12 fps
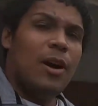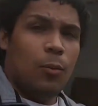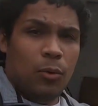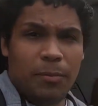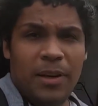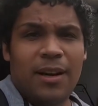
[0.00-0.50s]
I
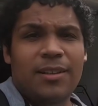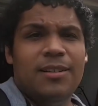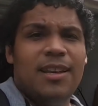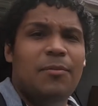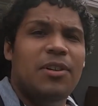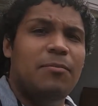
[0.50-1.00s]
will be
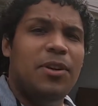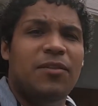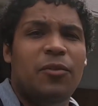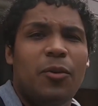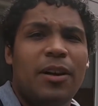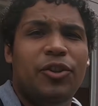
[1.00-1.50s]
honest, I'm in a bit
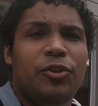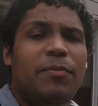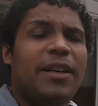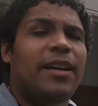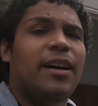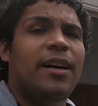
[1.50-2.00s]
of a rush
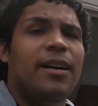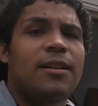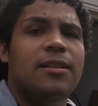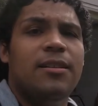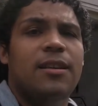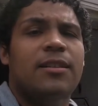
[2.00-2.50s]

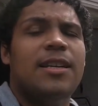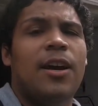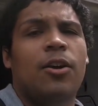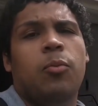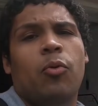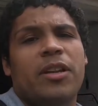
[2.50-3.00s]
because
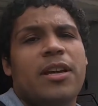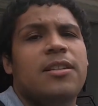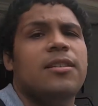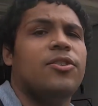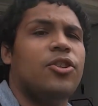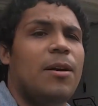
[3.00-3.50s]
Tire Point S,
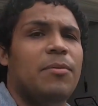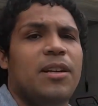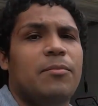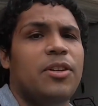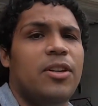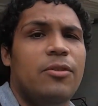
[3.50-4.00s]
the shop that
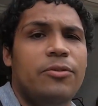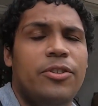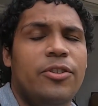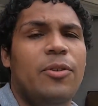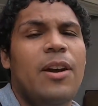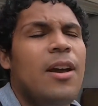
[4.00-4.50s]
I'm gonna go
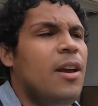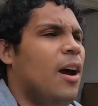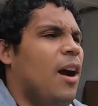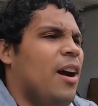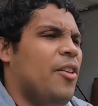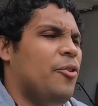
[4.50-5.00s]
to,
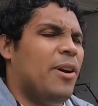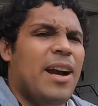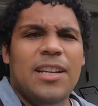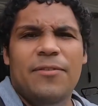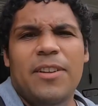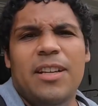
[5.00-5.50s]
they're
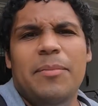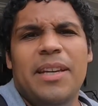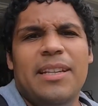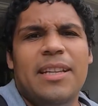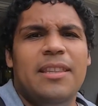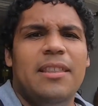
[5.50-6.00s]
kind of fitting me
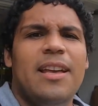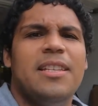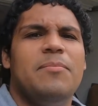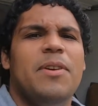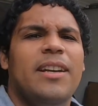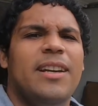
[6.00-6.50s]
in at the
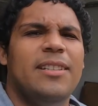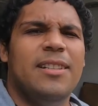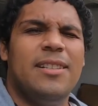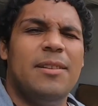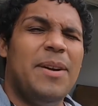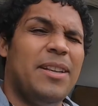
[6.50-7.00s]
last minute because
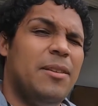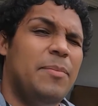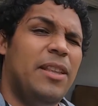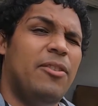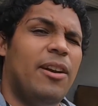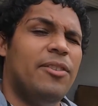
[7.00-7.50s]
it's about to
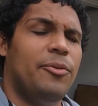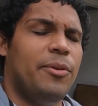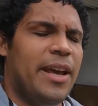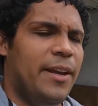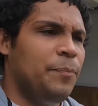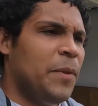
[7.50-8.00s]
be their end of their
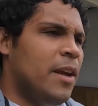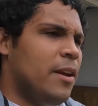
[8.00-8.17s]
day.